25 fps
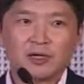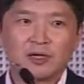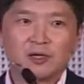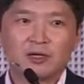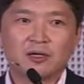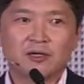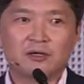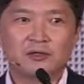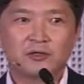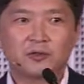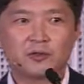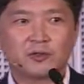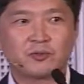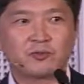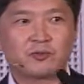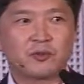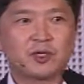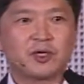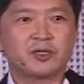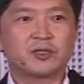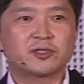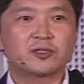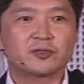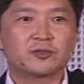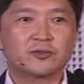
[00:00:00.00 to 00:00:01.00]
your
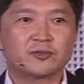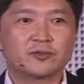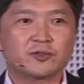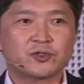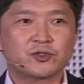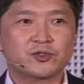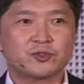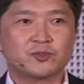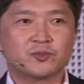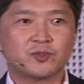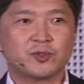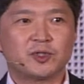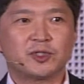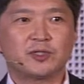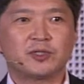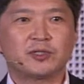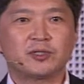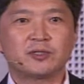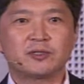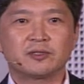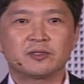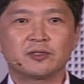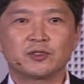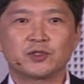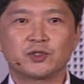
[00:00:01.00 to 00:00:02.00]
particles should be
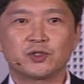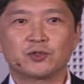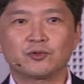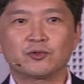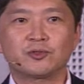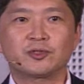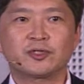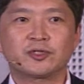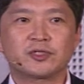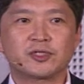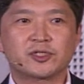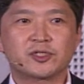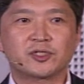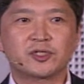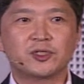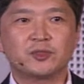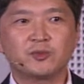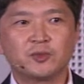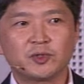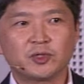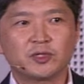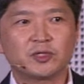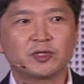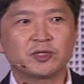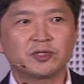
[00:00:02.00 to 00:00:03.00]
show the
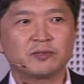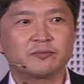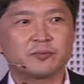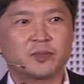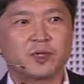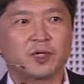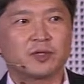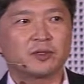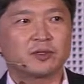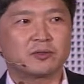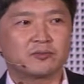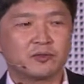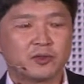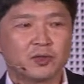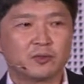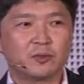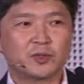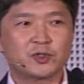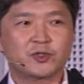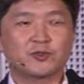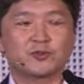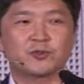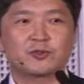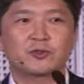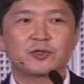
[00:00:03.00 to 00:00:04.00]
similar
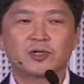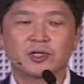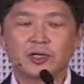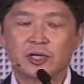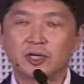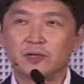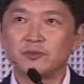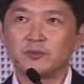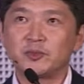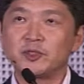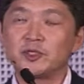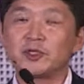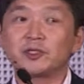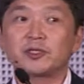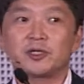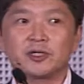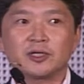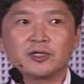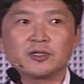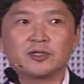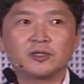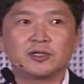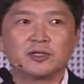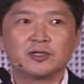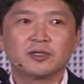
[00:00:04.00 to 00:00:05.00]
pharmaceutical
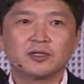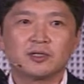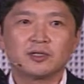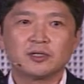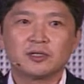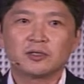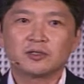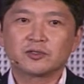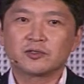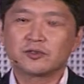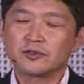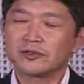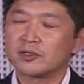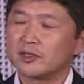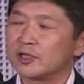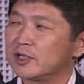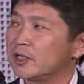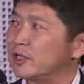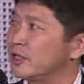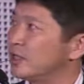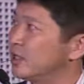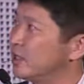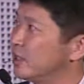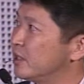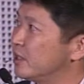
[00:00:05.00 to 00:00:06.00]
PK to the
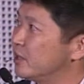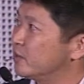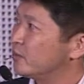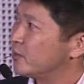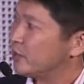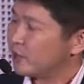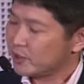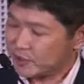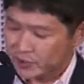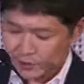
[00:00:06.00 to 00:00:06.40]
first